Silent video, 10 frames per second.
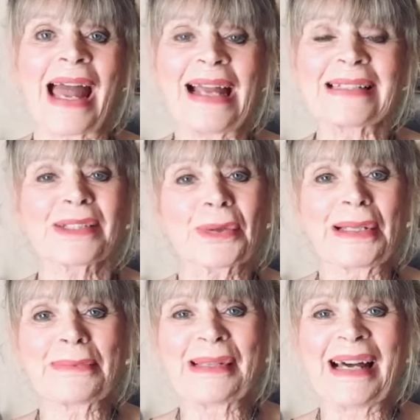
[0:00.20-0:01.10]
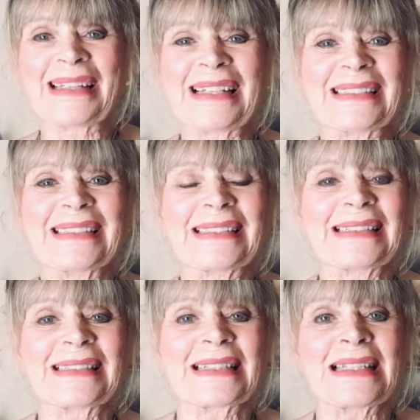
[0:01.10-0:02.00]
Hi, it's JoElla Milan, licensed
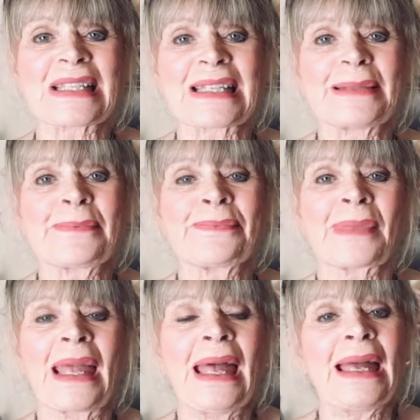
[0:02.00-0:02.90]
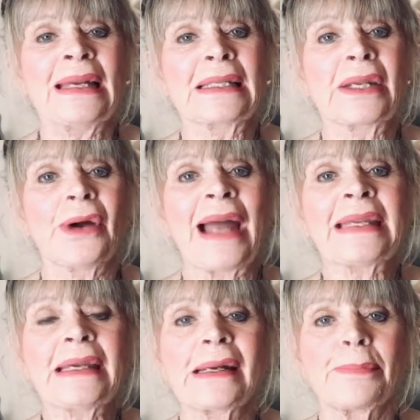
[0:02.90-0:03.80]
esthetician. And you know, I
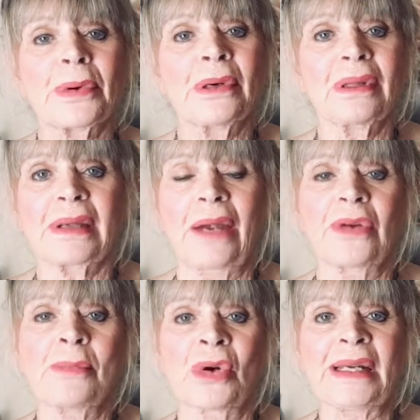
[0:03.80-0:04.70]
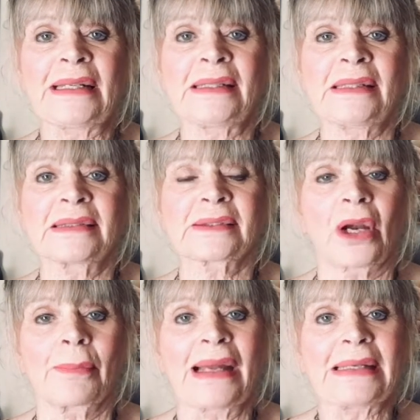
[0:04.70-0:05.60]
get up early every morning and
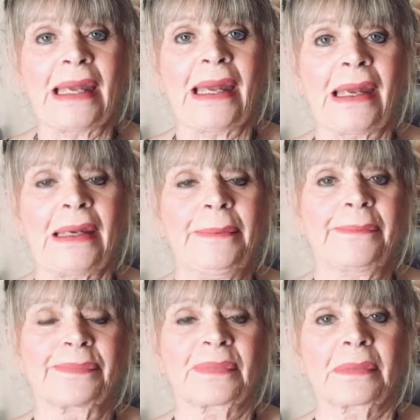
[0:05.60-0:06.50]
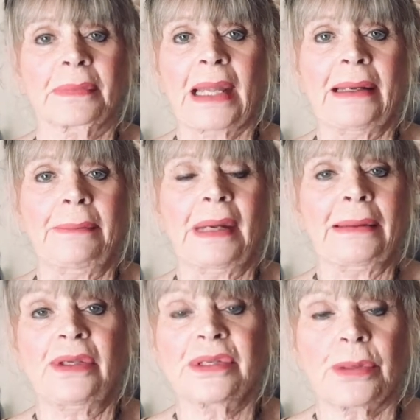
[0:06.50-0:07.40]
start my day. I, I
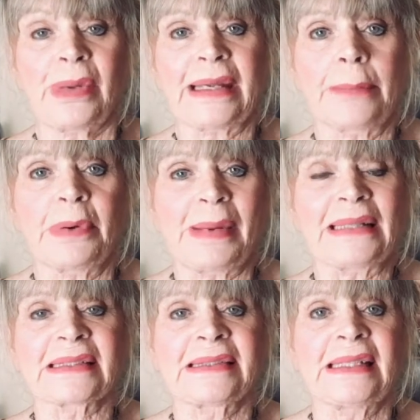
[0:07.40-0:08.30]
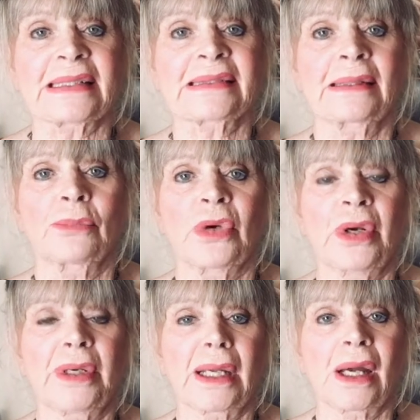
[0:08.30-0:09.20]
usually wake up about six. I'm
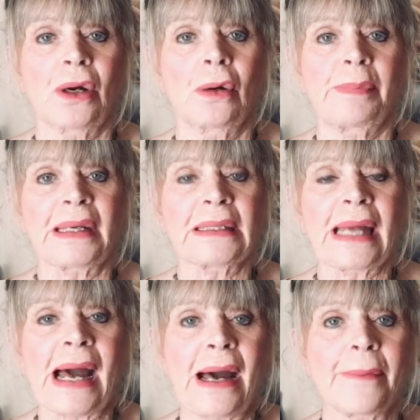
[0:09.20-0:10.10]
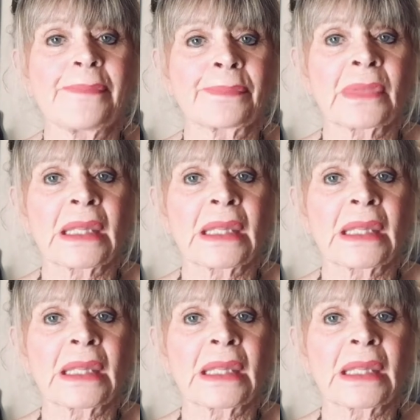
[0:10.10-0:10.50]
raring to go, but um,